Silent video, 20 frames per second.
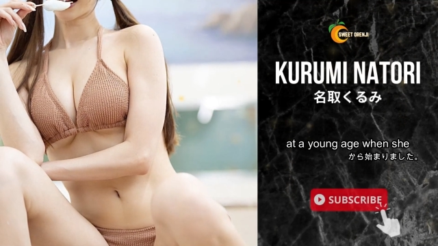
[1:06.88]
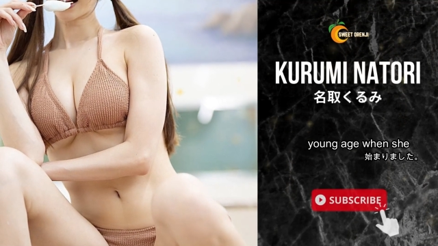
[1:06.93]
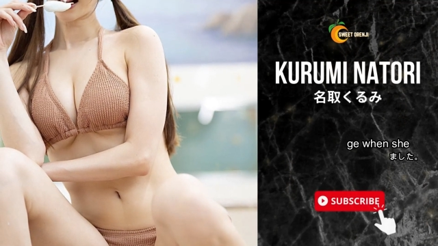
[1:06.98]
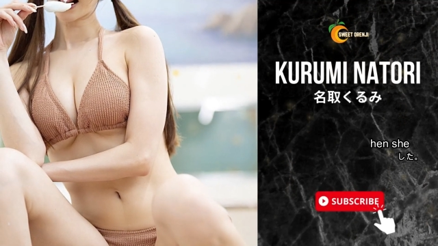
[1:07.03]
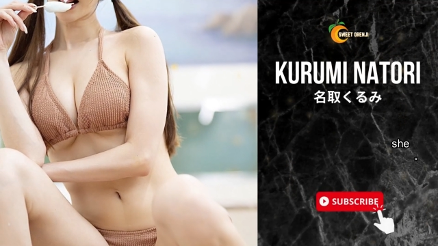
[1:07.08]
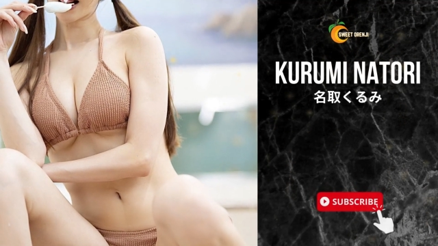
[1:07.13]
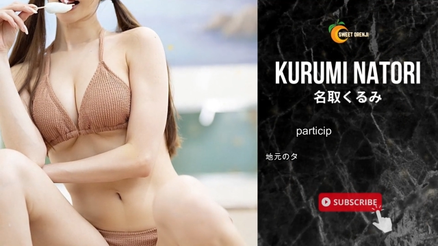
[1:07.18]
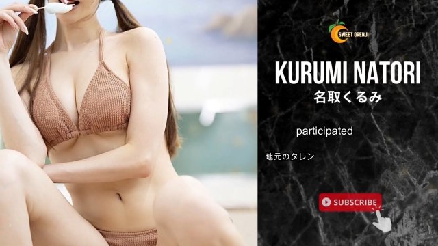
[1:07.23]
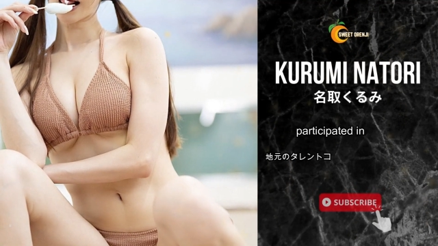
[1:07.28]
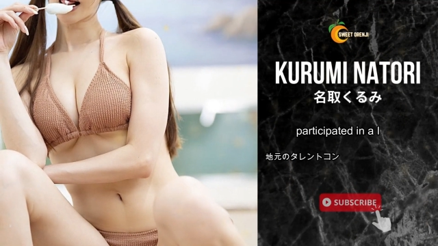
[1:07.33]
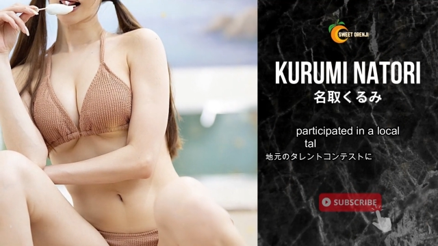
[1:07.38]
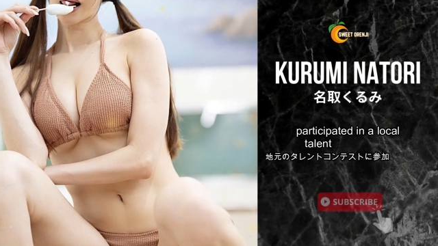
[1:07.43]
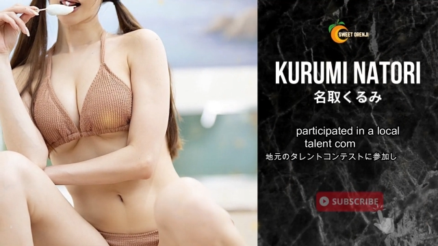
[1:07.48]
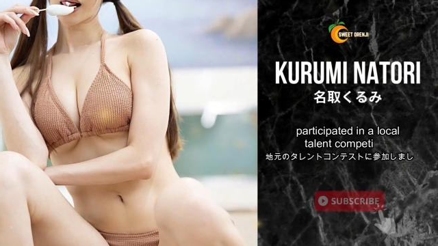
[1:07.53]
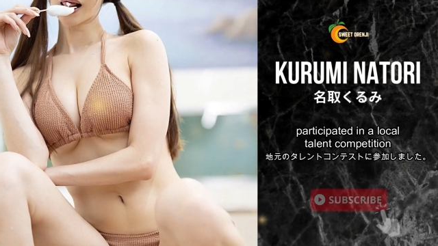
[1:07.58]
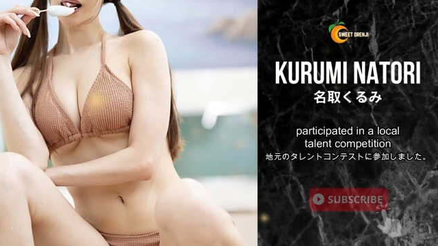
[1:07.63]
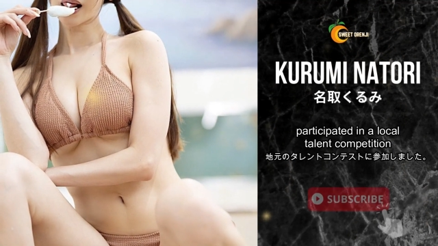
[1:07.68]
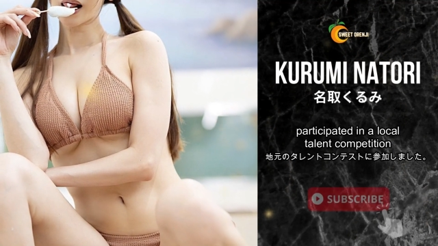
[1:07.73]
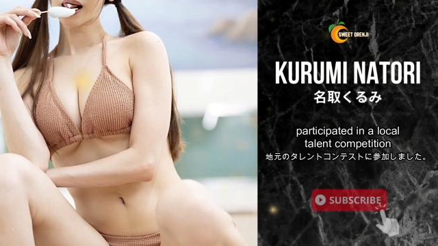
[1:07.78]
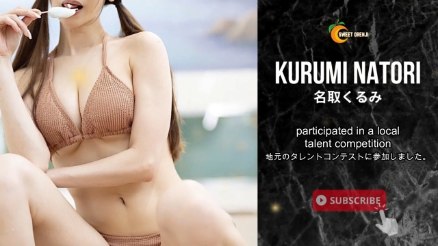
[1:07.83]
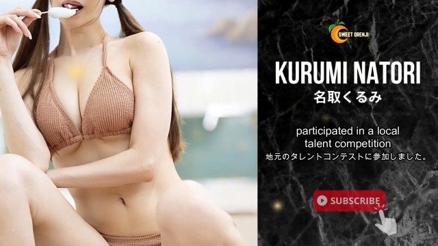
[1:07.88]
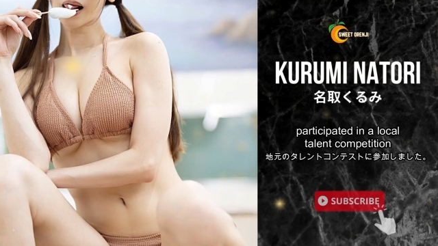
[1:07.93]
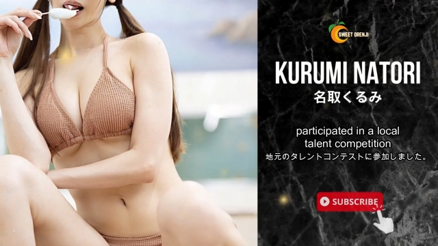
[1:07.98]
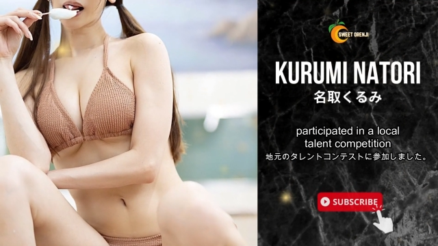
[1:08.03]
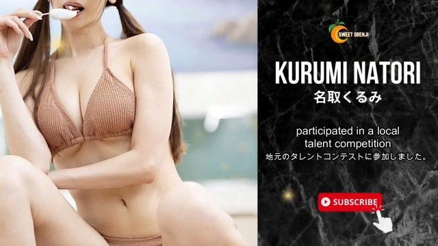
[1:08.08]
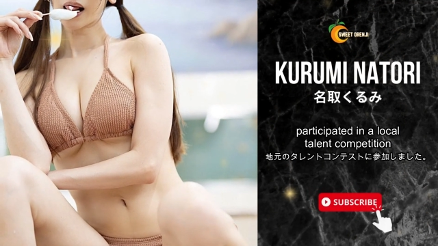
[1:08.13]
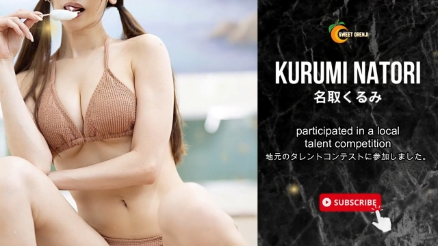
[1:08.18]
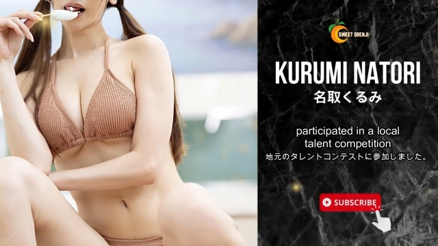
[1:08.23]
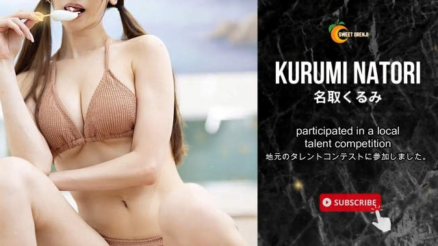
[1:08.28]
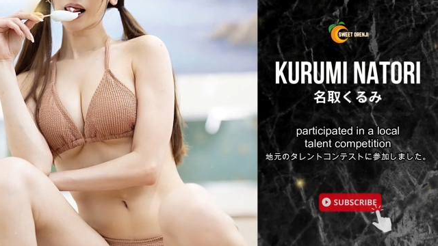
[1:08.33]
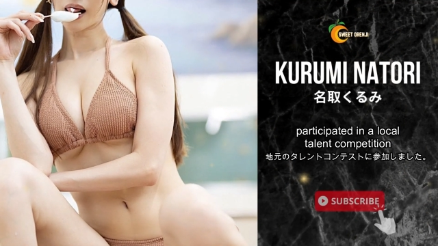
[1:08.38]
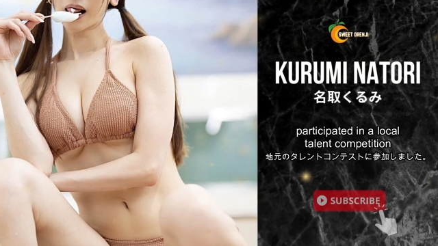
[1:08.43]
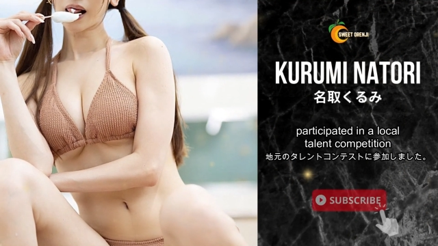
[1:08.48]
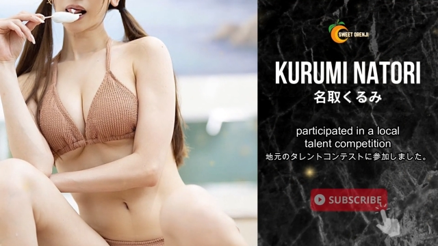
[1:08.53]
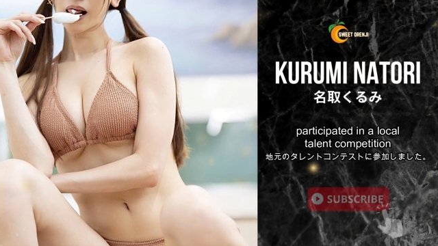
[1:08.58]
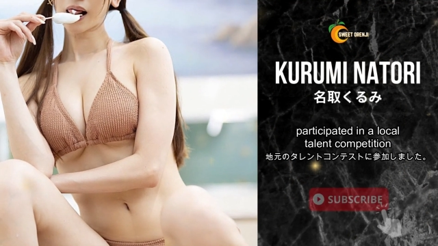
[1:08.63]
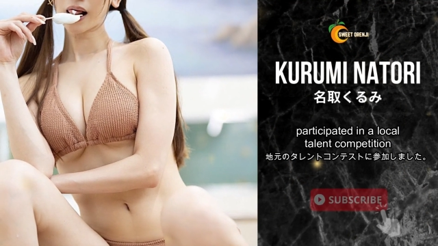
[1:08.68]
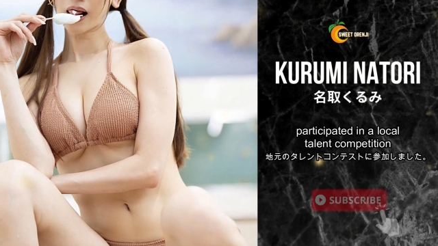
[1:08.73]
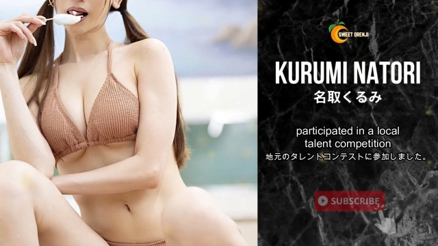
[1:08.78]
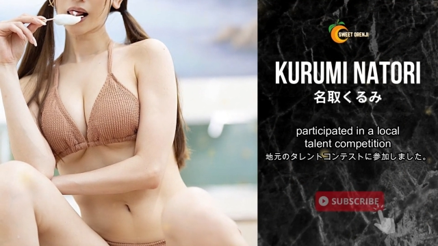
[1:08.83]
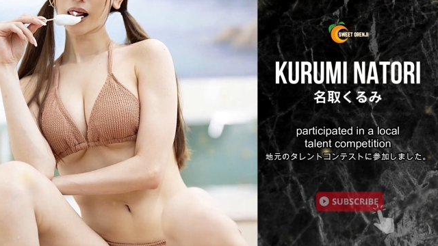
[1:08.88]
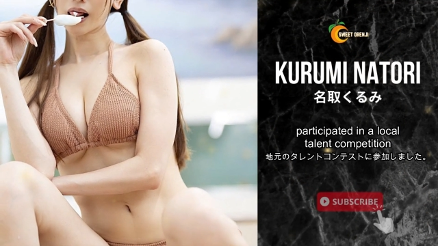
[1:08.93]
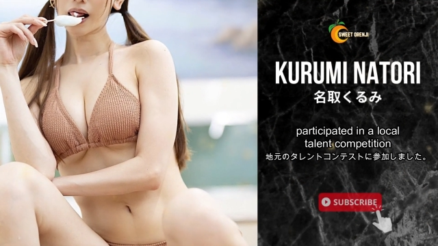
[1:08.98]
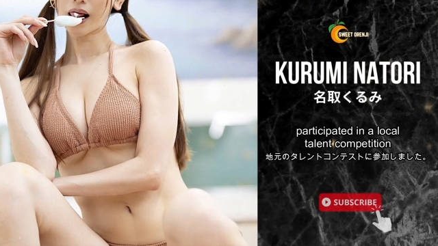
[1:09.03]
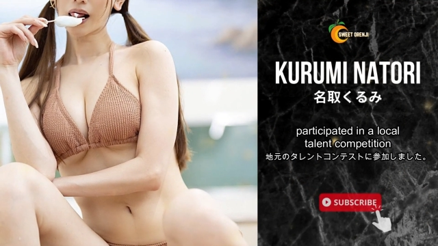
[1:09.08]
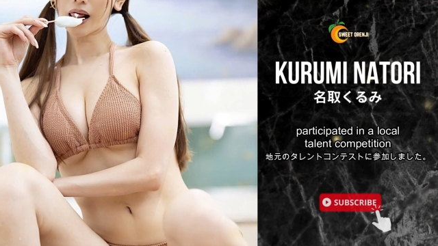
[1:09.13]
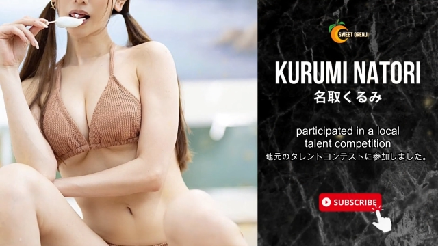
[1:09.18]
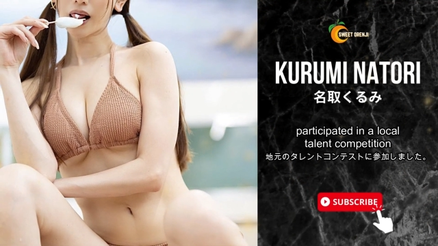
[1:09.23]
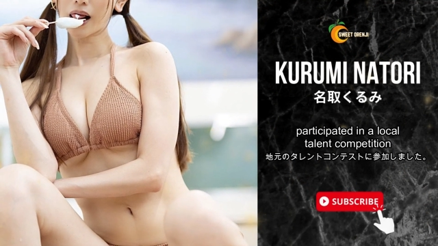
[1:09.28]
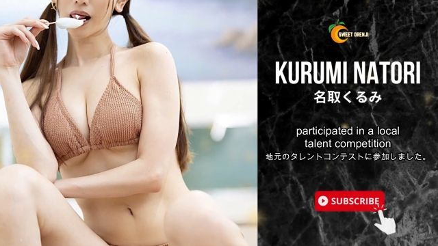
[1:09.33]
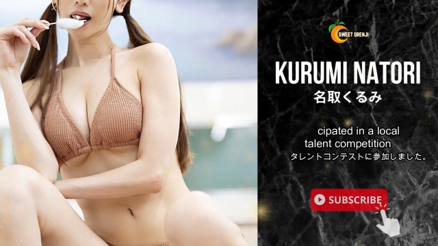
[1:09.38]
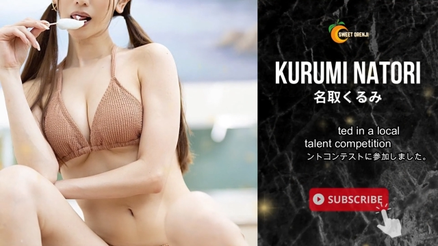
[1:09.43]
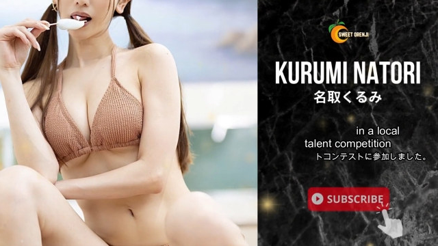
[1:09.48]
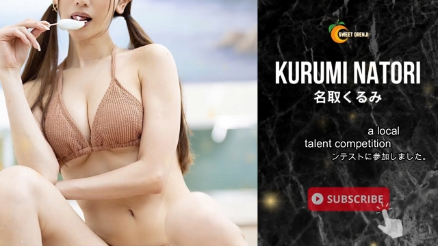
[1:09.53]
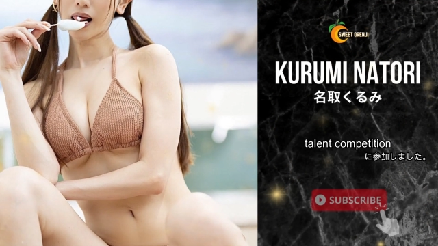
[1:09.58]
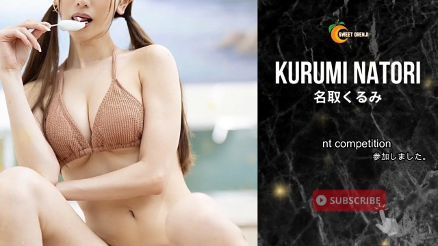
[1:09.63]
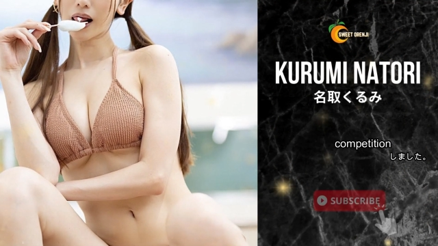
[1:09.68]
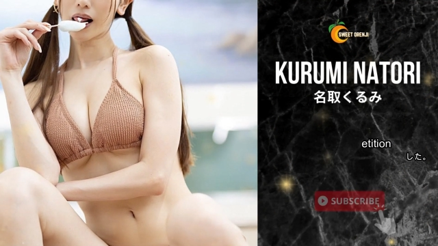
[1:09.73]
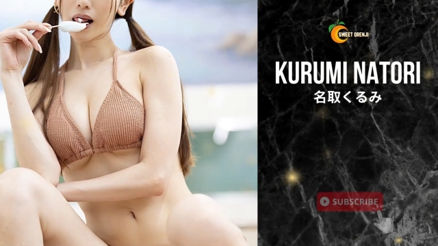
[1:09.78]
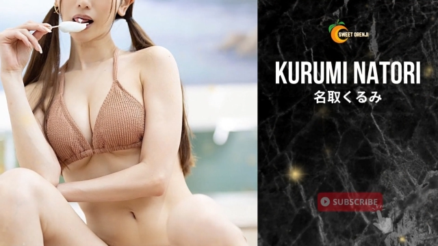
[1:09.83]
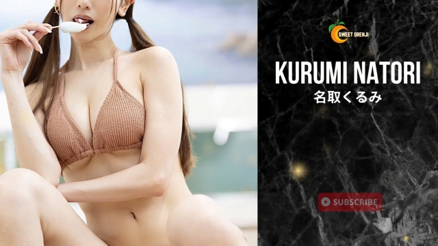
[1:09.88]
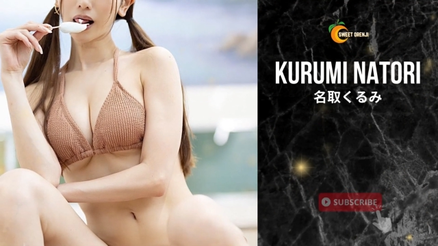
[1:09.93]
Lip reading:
[unreadable: no face in view]